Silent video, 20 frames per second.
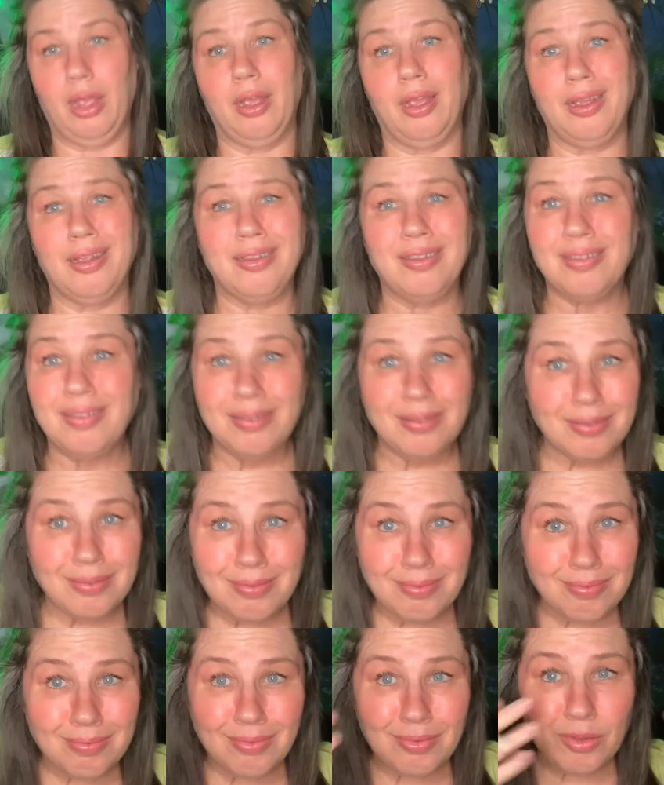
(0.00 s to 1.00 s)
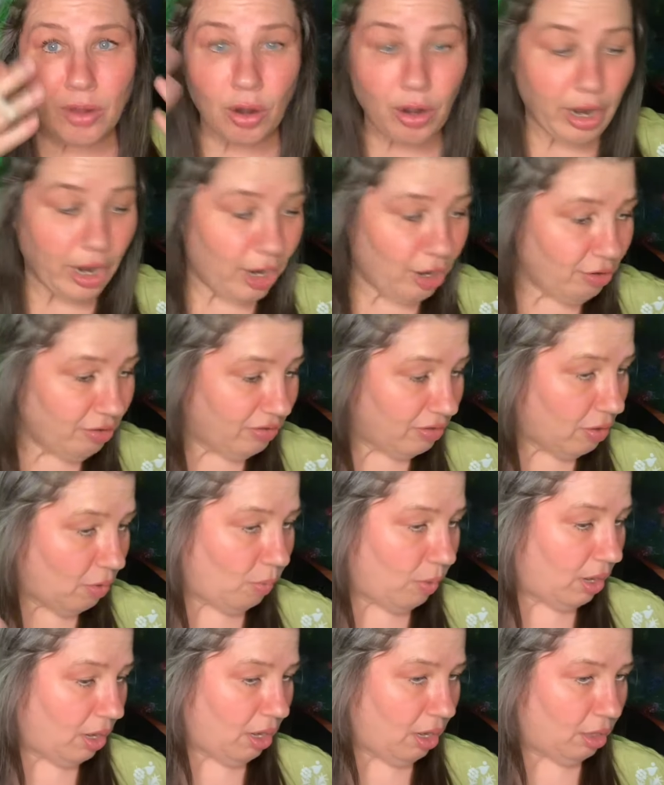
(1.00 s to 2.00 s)
Because our hair is not
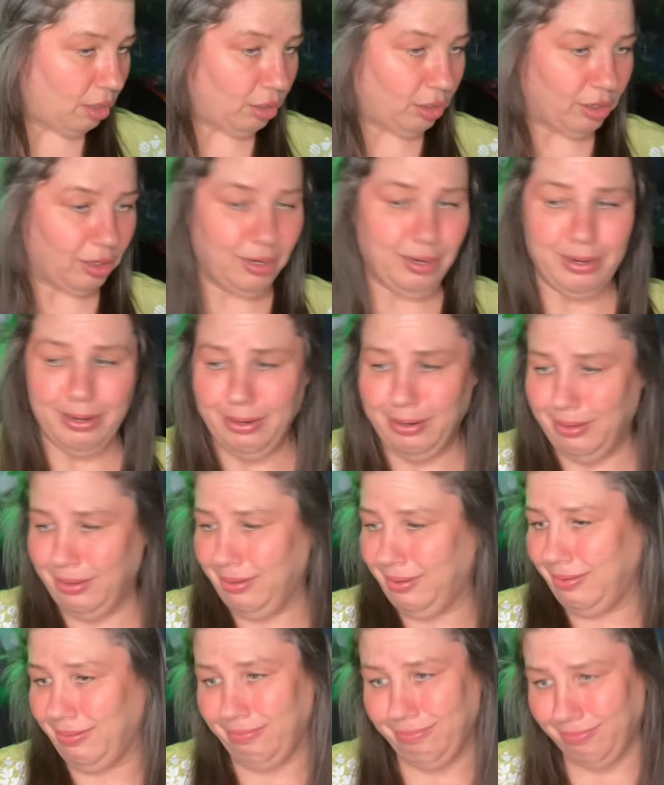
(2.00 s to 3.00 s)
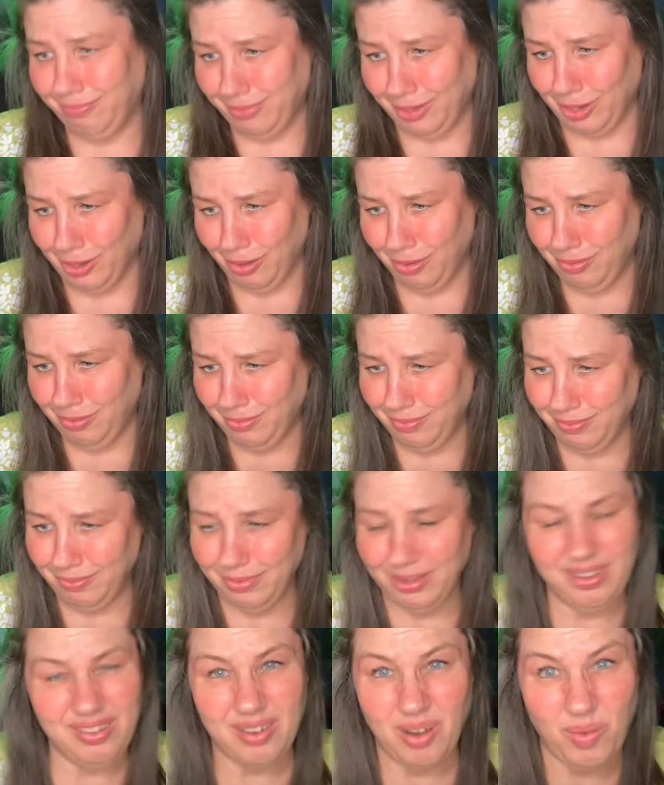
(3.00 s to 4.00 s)
one color, you know?
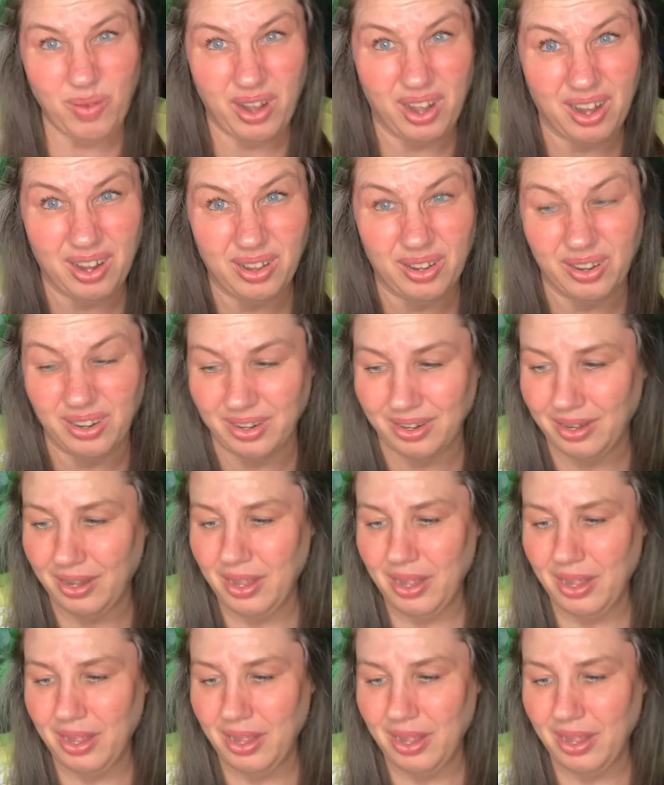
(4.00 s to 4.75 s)
It's not one color.